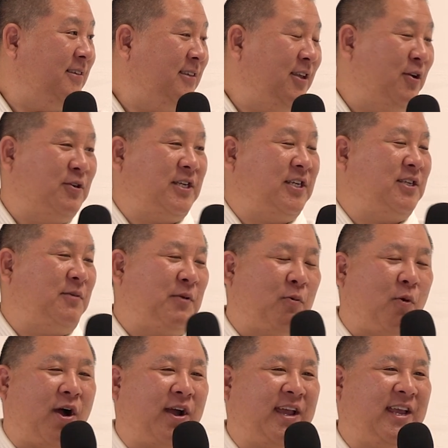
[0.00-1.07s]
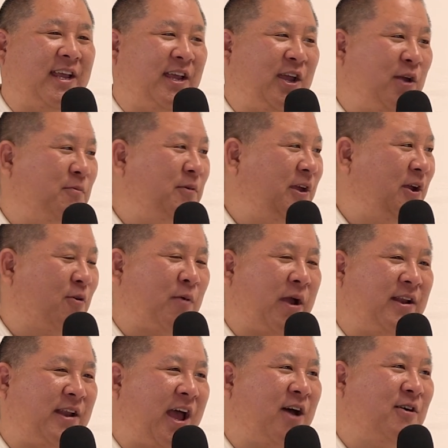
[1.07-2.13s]
It's like somebody walking in here
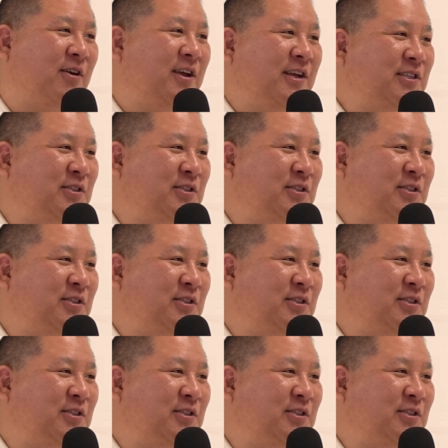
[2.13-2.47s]
right now